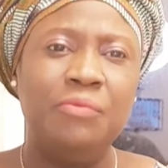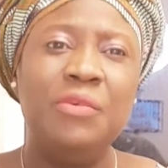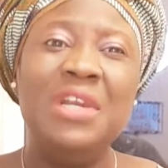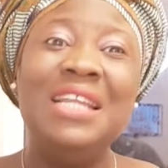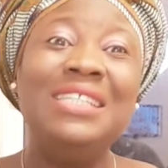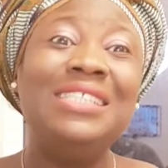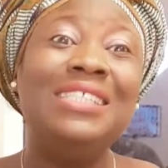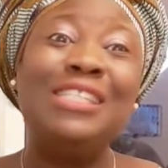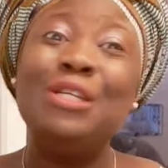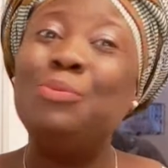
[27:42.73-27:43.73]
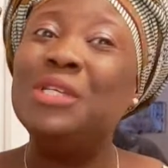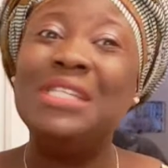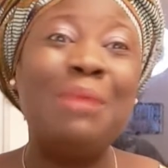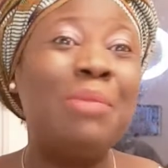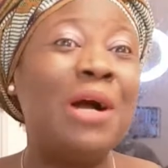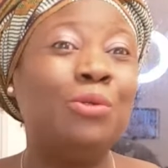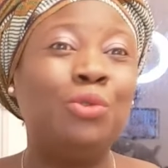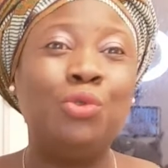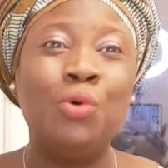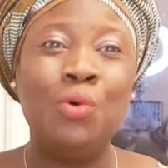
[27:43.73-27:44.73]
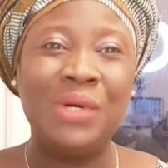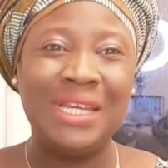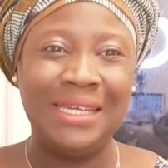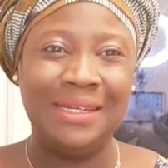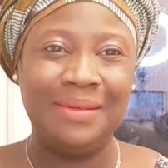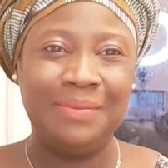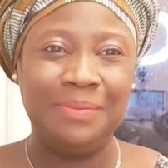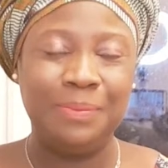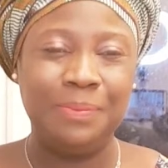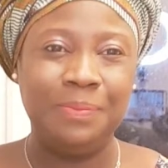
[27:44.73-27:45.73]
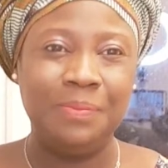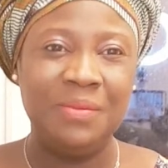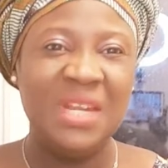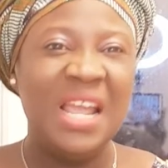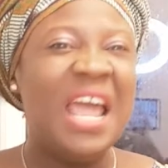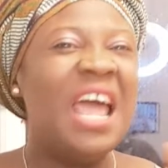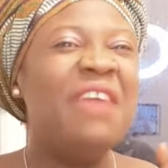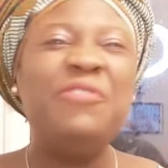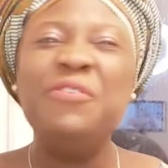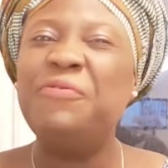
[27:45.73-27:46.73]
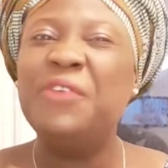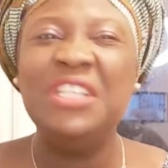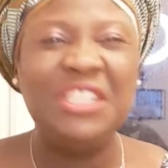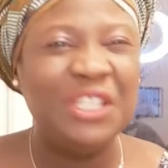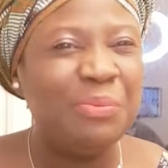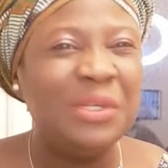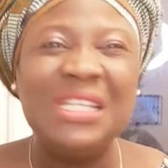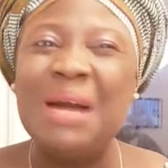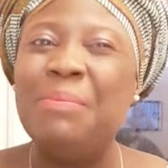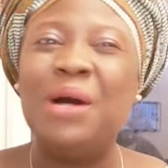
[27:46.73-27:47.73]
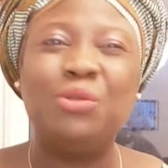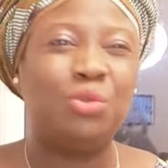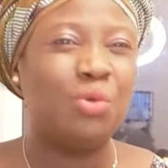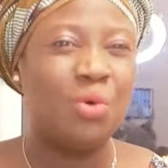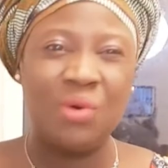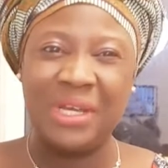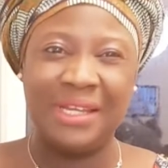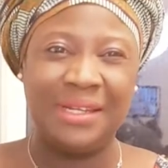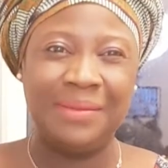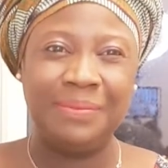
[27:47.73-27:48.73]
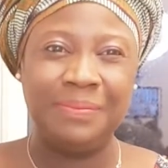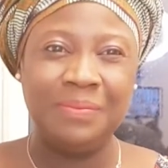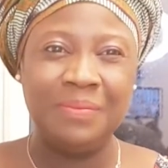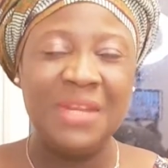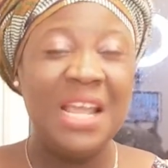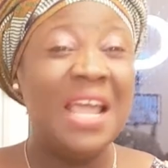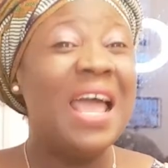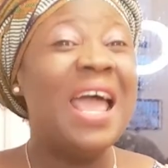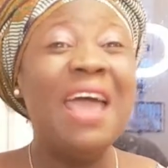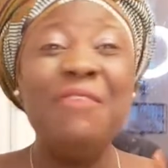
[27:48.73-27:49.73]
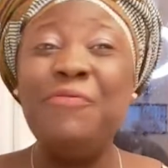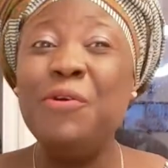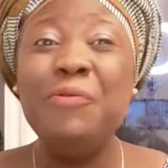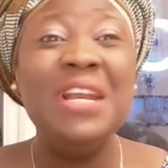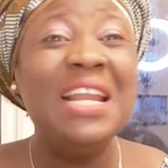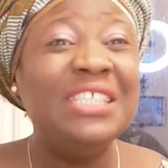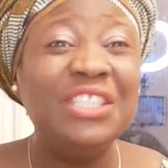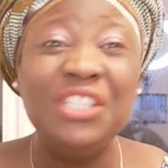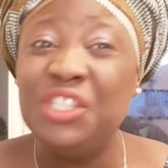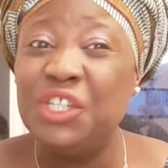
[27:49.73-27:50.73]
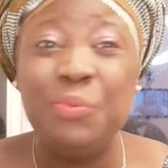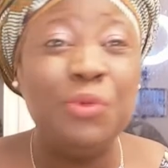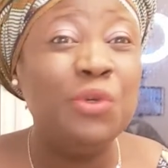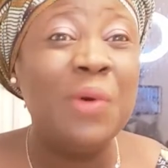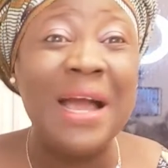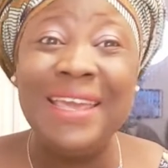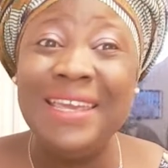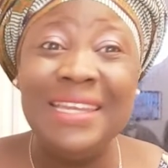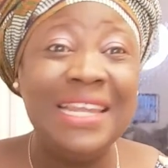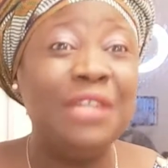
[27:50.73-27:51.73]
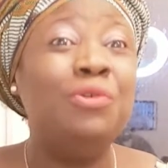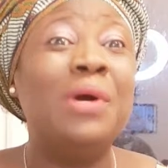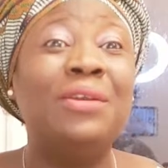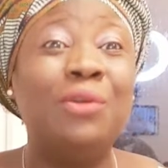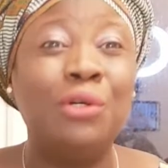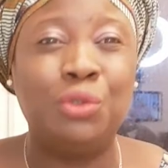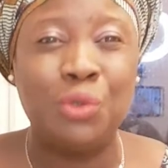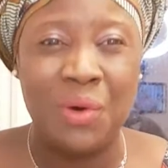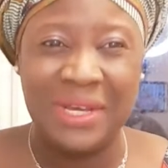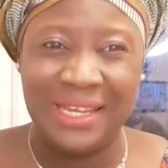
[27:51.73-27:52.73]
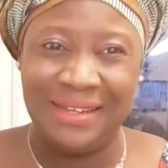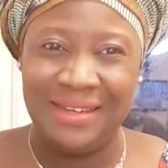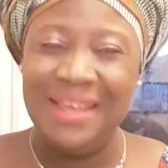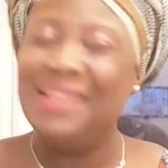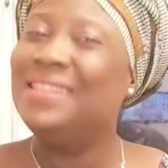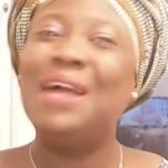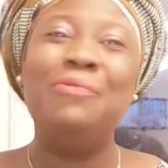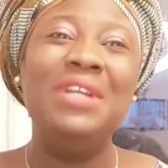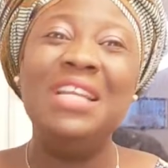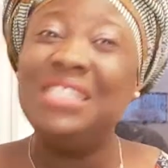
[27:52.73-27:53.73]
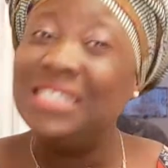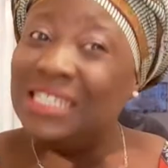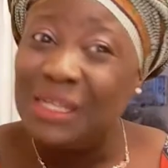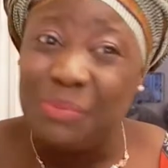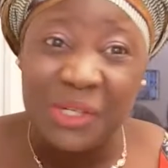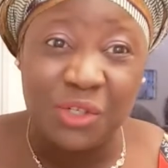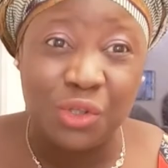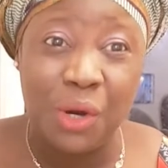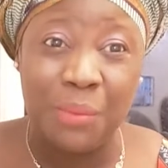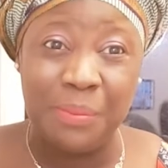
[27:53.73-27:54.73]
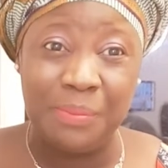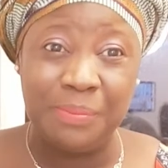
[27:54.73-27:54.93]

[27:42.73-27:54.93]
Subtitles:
Relationship is about talking. Every friendship is about talking. Every relationship you are in and you are not talking, that relationship is dumb.